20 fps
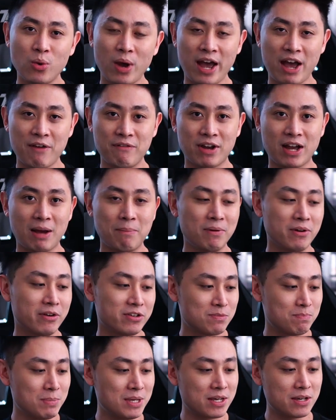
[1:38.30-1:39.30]
have a couple
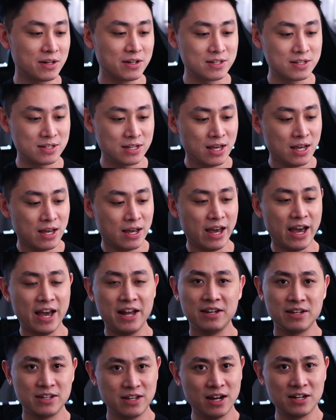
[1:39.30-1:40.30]
of speakers.
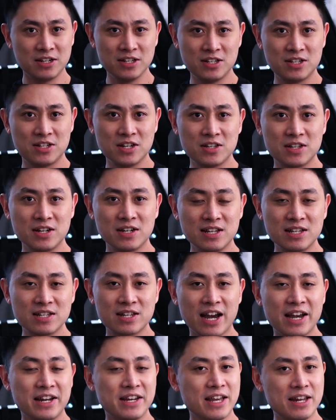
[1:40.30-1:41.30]
And yeah, this is just the
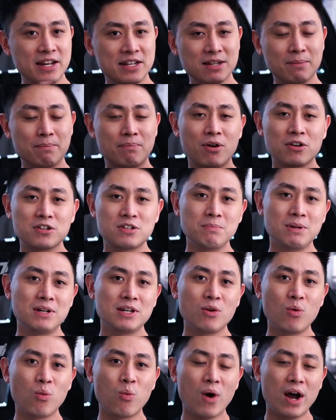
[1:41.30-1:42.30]
design. It is
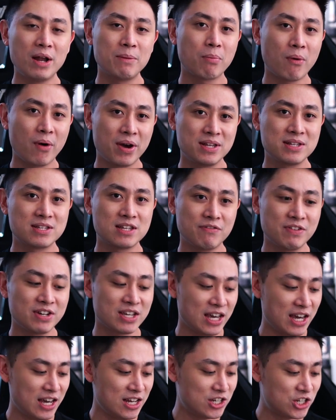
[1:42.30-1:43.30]
approximately 1.7
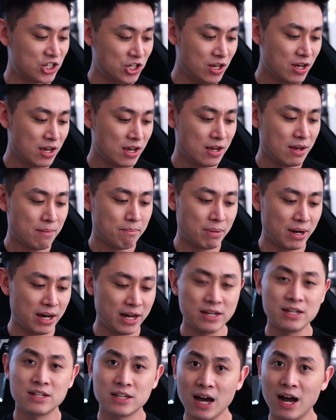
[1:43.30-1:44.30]
kg,
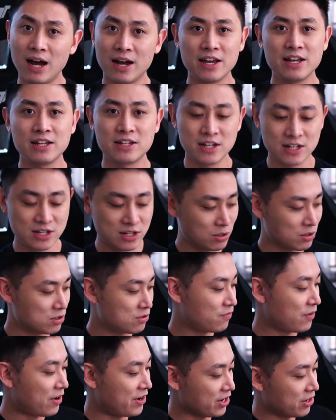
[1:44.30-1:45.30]
but yeah, it just looks
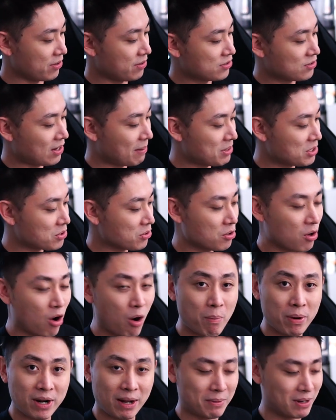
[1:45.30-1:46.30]
very good. So I'm just going to
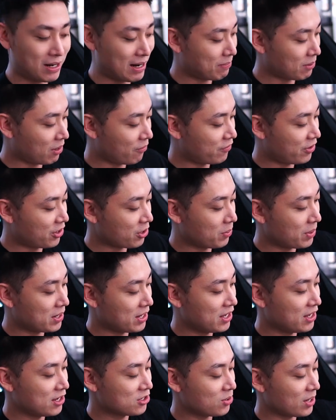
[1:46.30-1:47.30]
open up the laptop very
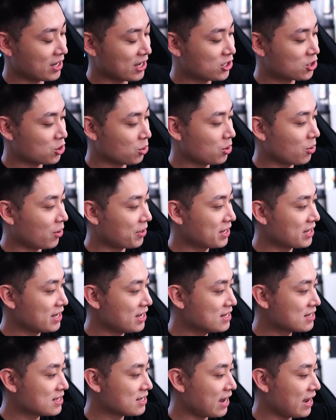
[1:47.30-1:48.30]
quickly here so I can show you on the
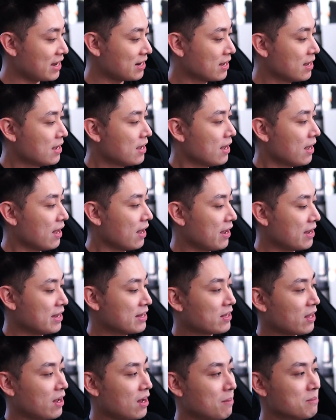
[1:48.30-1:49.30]
inside.
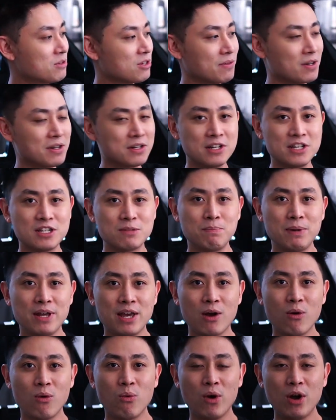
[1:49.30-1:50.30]
In terms of the
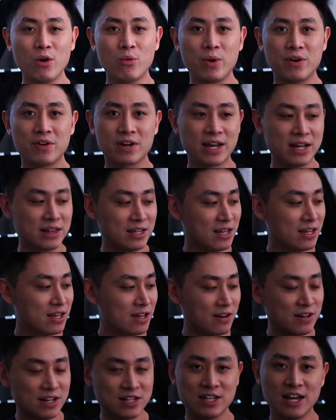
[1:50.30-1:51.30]
display, what we're getting
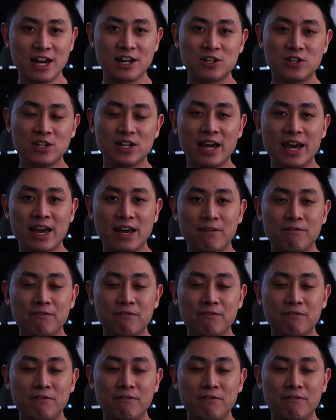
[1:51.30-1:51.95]
here is actually a